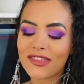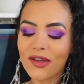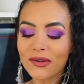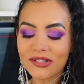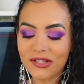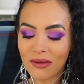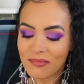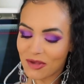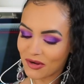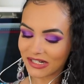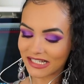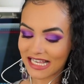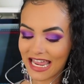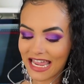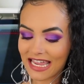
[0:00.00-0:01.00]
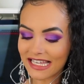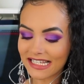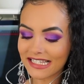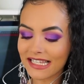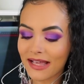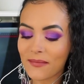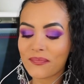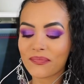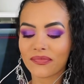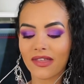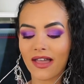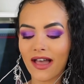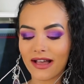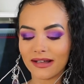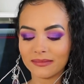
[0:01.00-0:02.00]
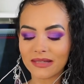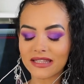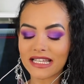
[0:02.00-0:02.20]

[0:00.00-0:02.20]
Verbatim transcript: those communities um,